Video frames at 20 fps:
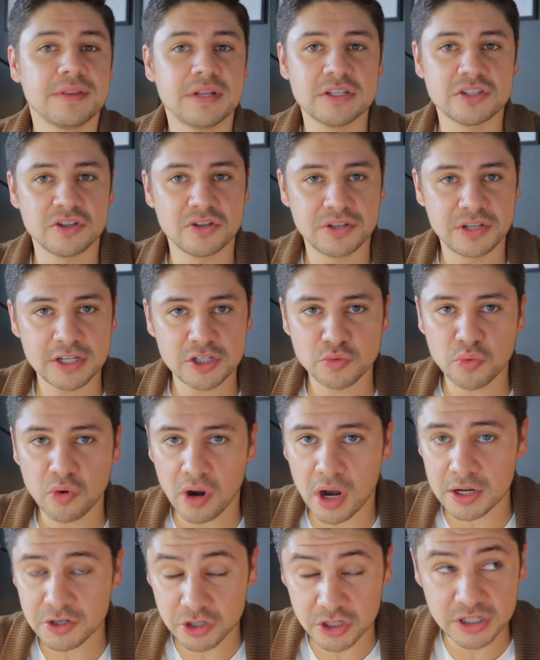These are
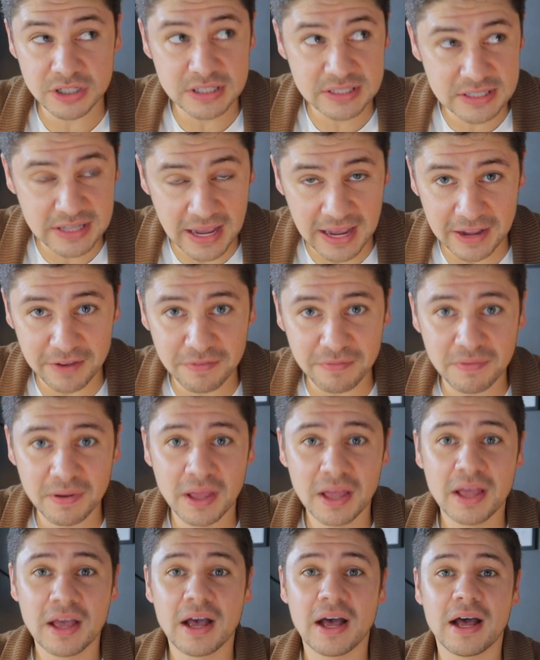dishwasher safe,
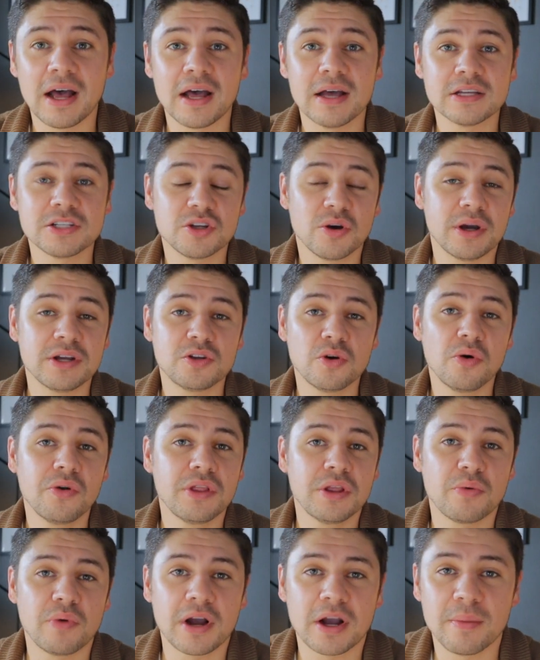so I
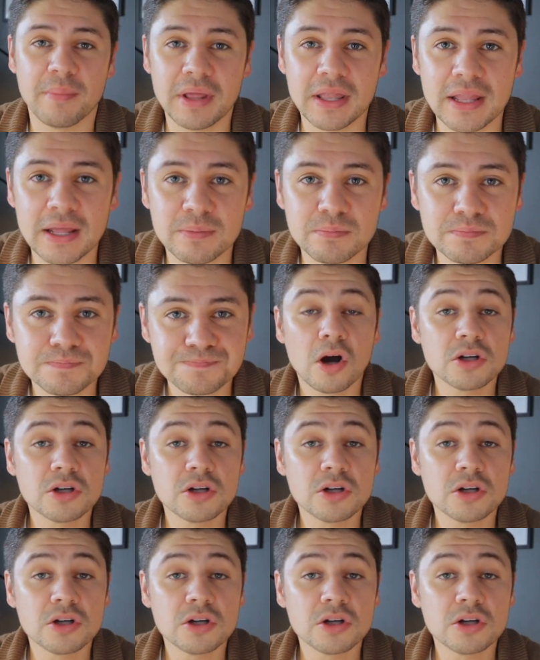totally recommend them.